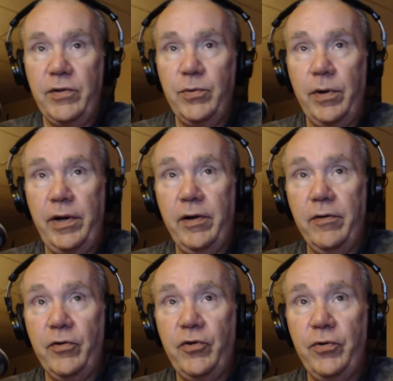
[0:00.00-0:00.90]
this one
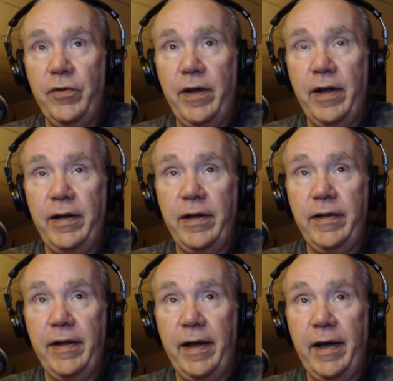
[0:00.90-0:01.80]
here, the two that
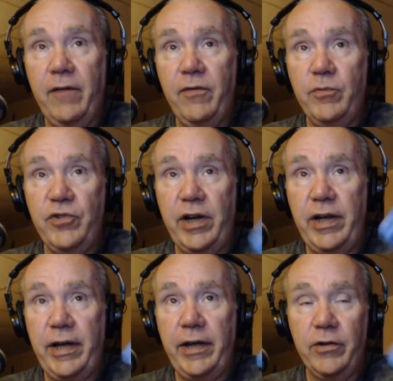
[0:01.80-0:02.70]
I got from
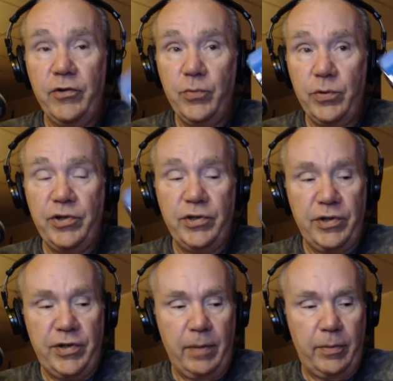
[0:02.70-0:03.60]
Johnny English, which
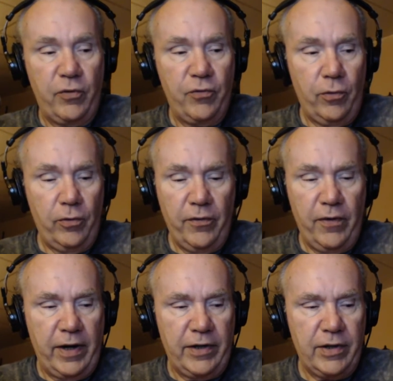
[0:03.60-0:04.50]
is a temp control
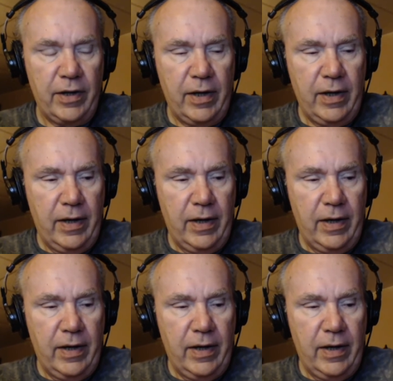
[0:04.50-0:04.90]
device.